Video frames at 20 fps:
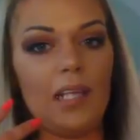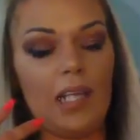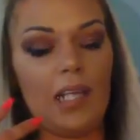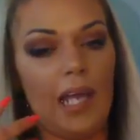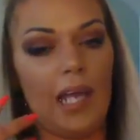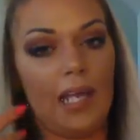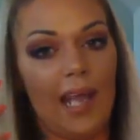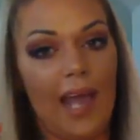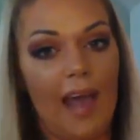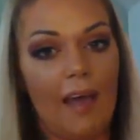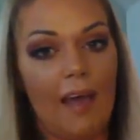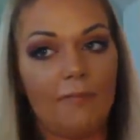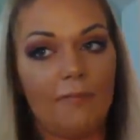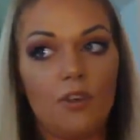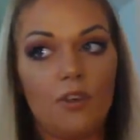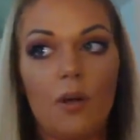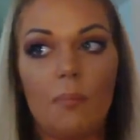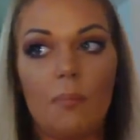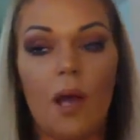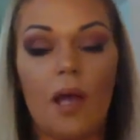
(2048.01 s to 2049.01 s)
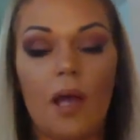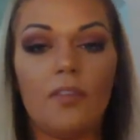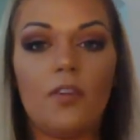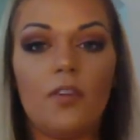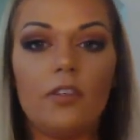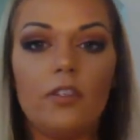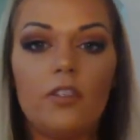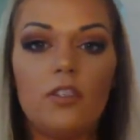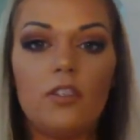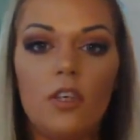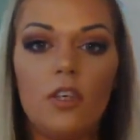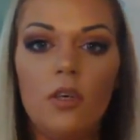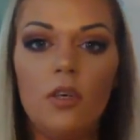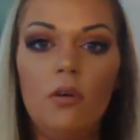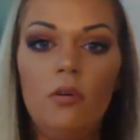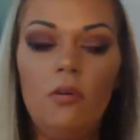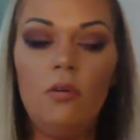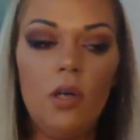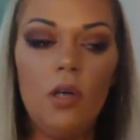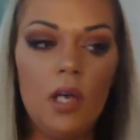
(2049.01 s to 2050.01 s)
Like after a month or
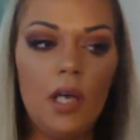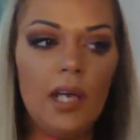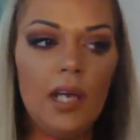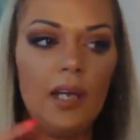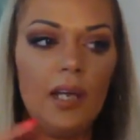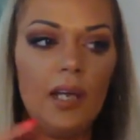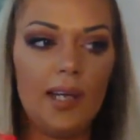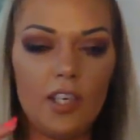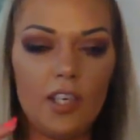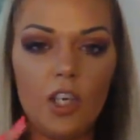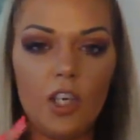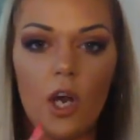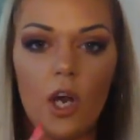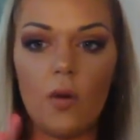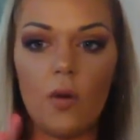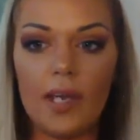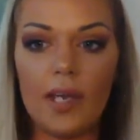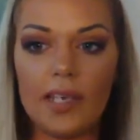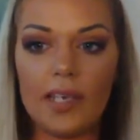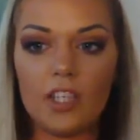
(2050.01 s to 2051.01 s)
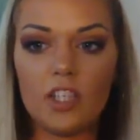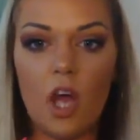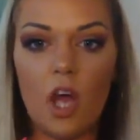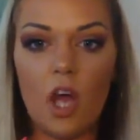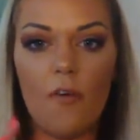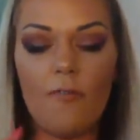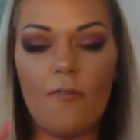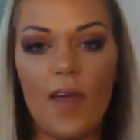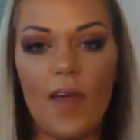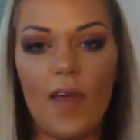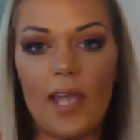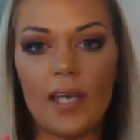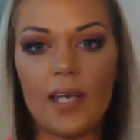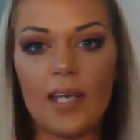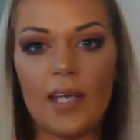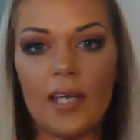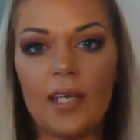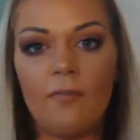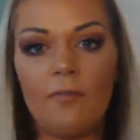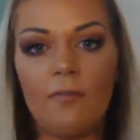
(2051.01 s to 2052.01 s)
two, it, you know, it gets all
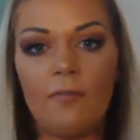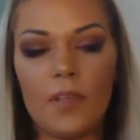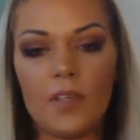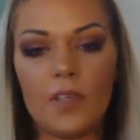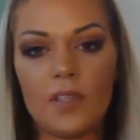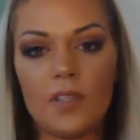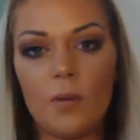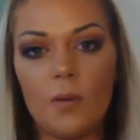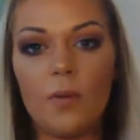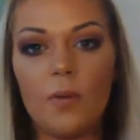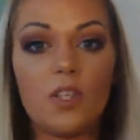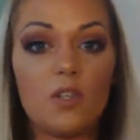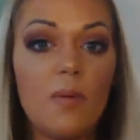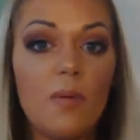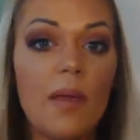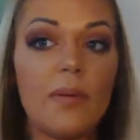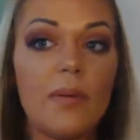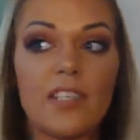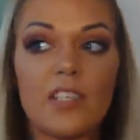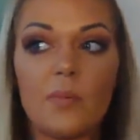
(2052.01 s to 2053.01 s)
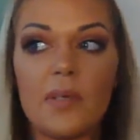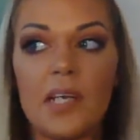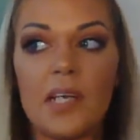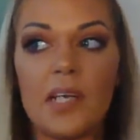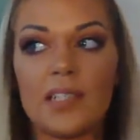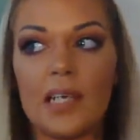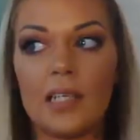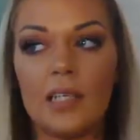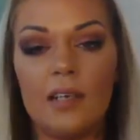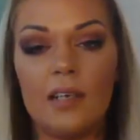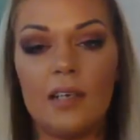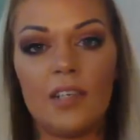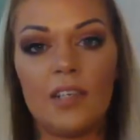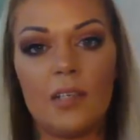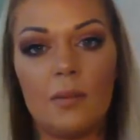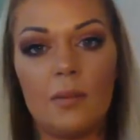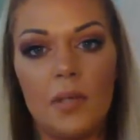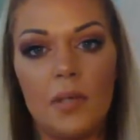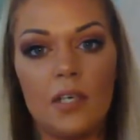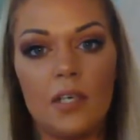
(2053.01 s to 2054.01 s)
faded from the sun, which maybe it's because I live at
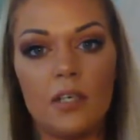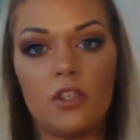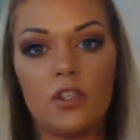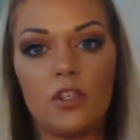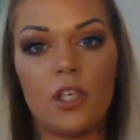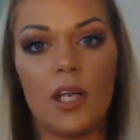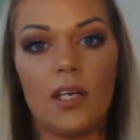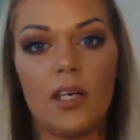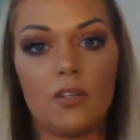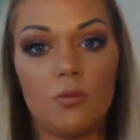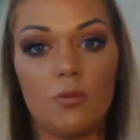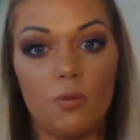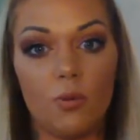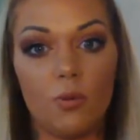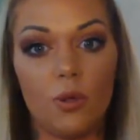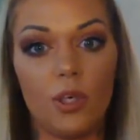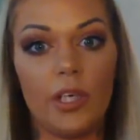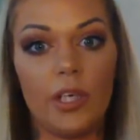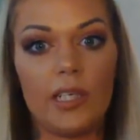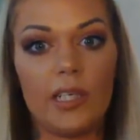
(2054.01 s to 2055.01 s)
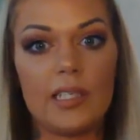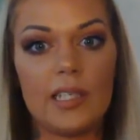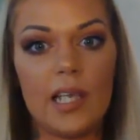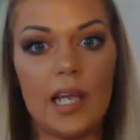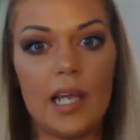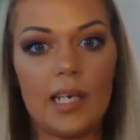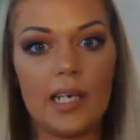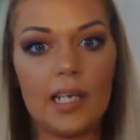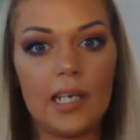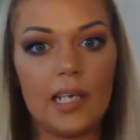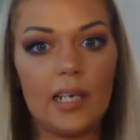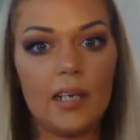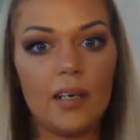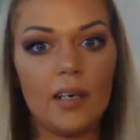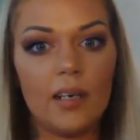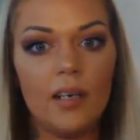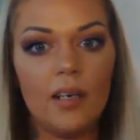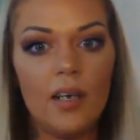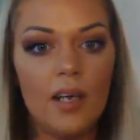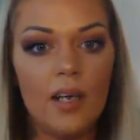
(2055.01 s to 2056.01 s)
the beach and it's really sunny
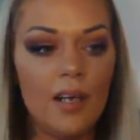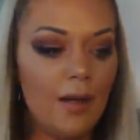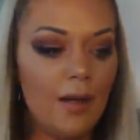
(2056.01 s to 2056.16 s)
here.